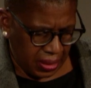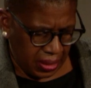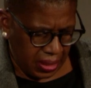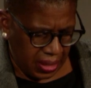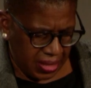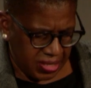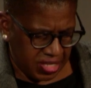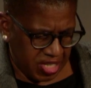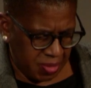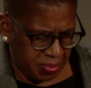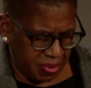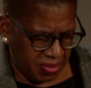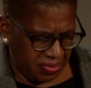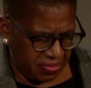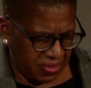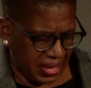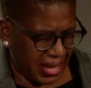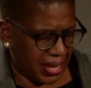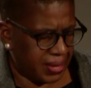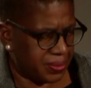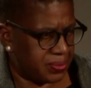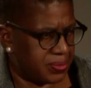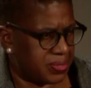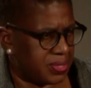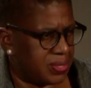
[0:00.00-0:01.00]
is to be
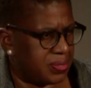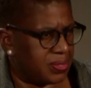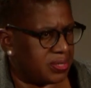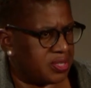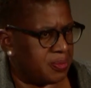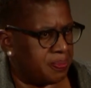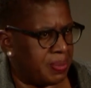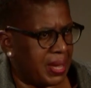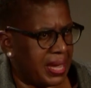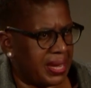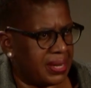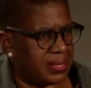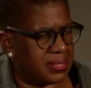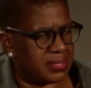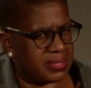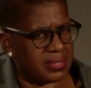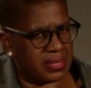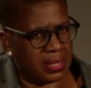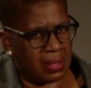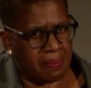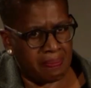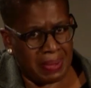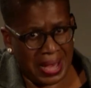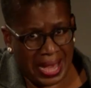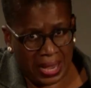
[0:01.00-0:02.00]
found in the debate
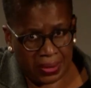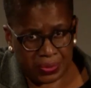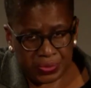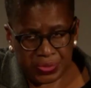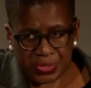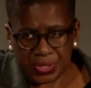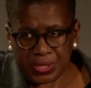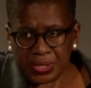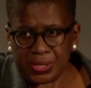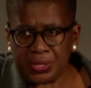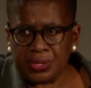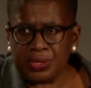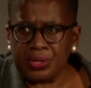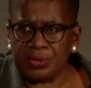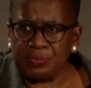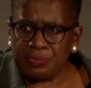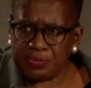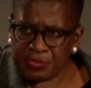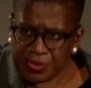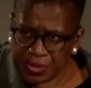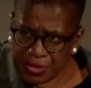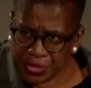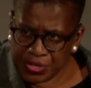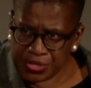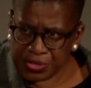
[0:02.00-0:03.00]
about
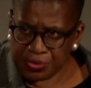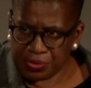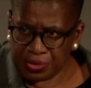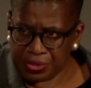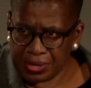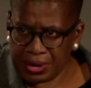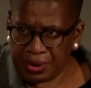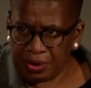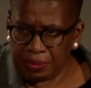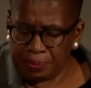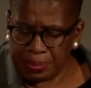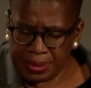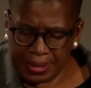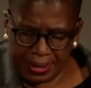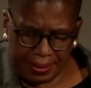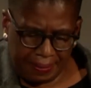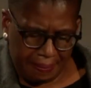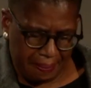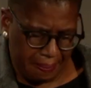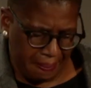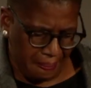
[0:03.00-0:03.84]
conversion therapy.